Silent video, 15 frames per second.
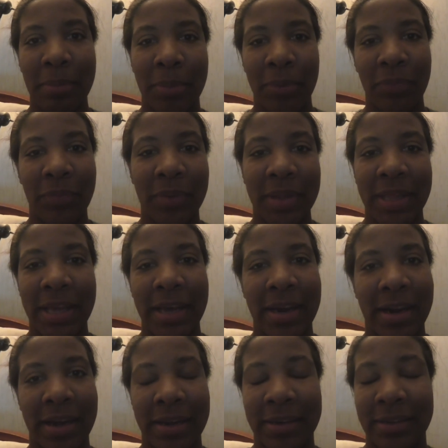before
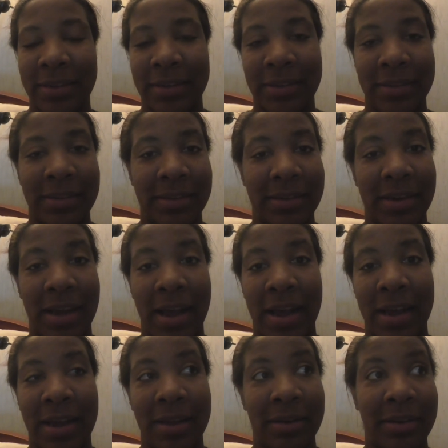that, I didn't,
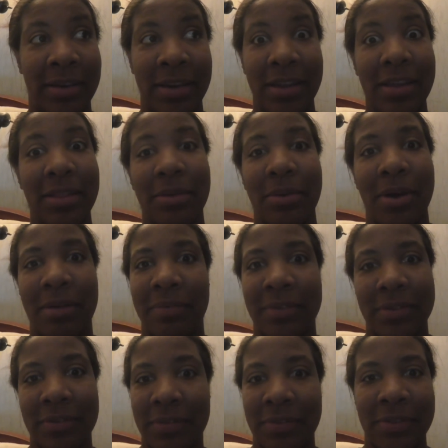I, neither of
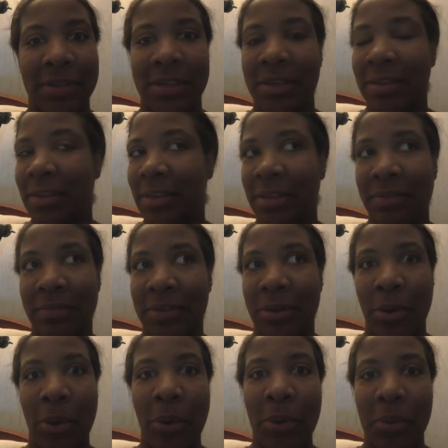us didn't
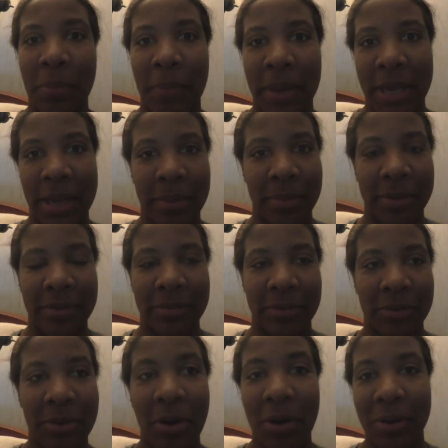even hold babies
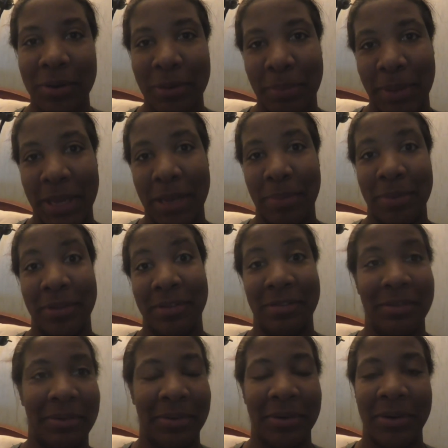or talk to babies
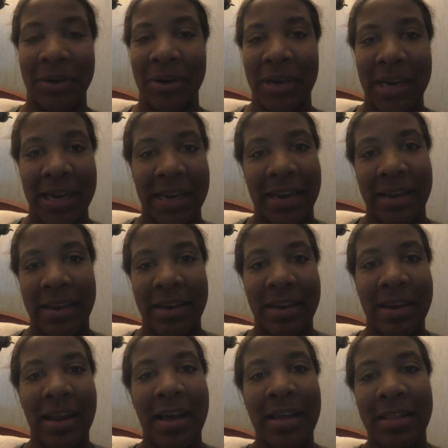or
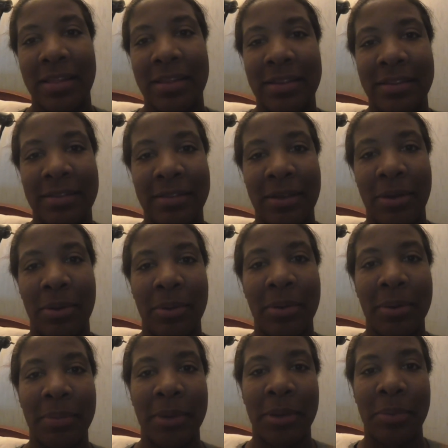nothing.
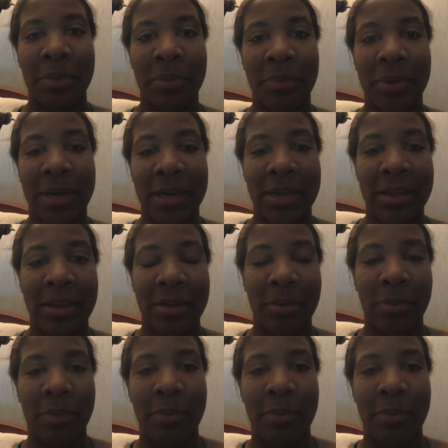So, I mean, we're really